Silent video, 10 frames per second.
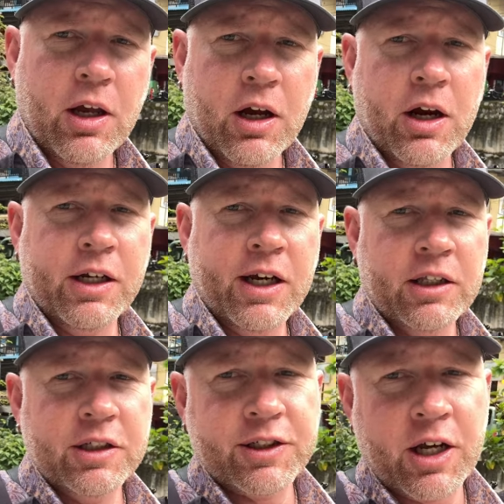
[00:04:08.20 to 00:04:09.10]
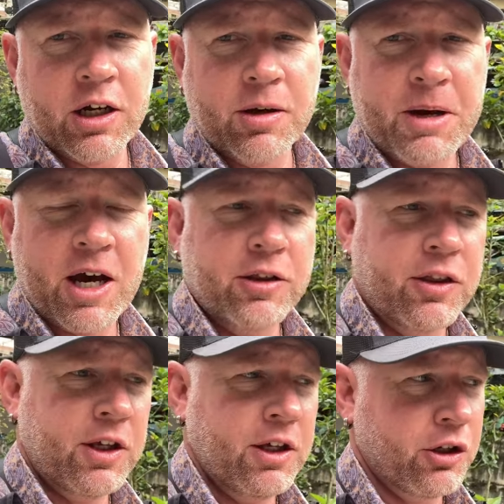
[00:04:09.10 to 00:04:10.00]
All right, now let's talk about
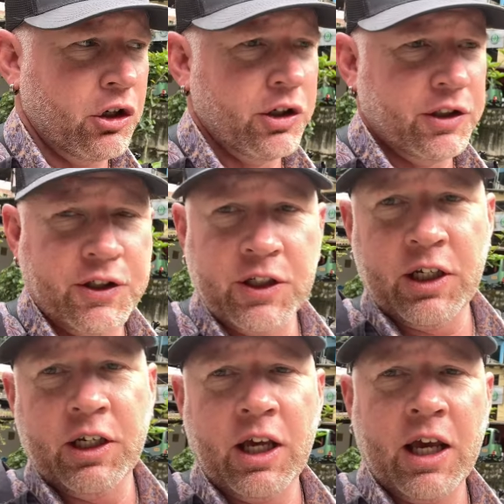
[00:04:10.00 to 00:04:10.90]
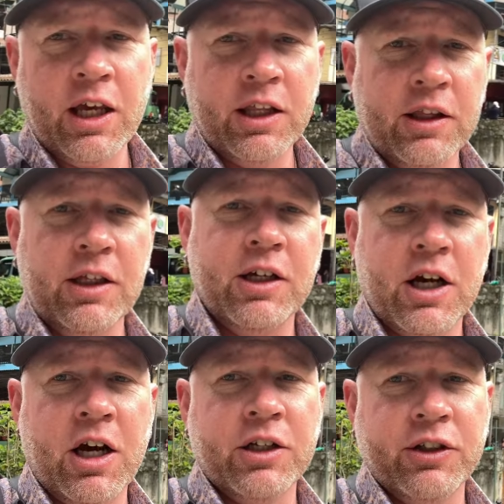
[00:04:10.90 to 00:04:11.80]
the currency and the
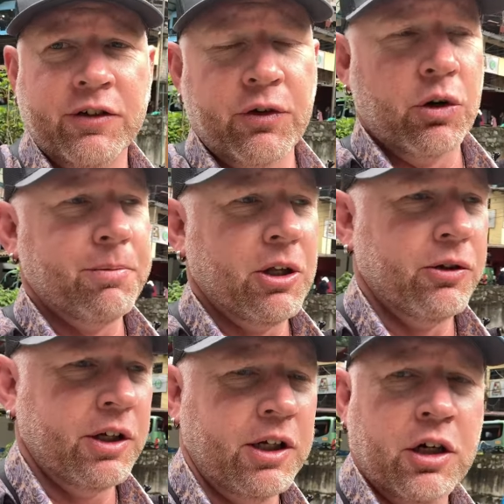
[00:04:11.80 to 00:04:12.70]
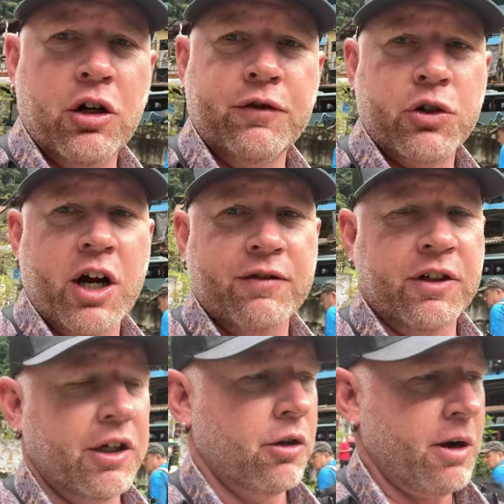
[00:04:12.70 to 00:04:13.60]
cost and affordability of
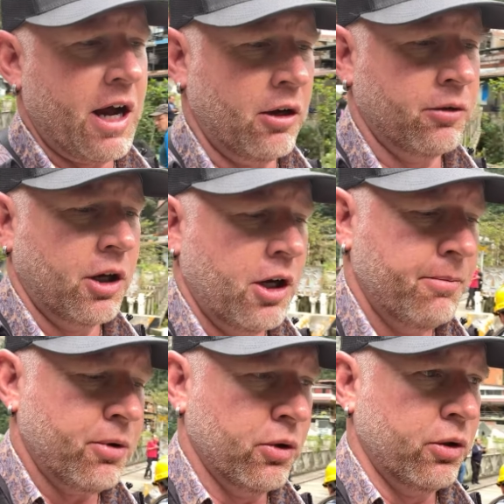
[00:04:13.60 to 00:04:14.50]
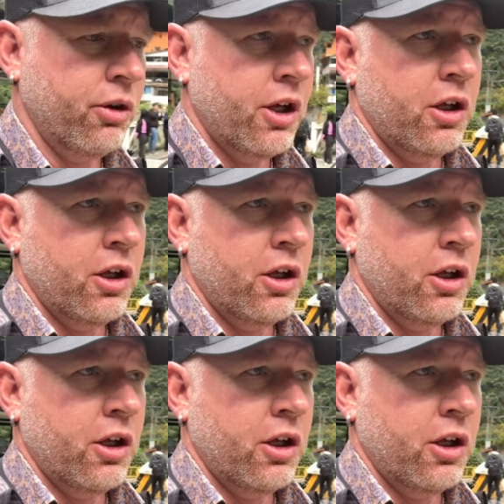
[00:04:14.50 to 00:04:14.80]
traveling around Peru.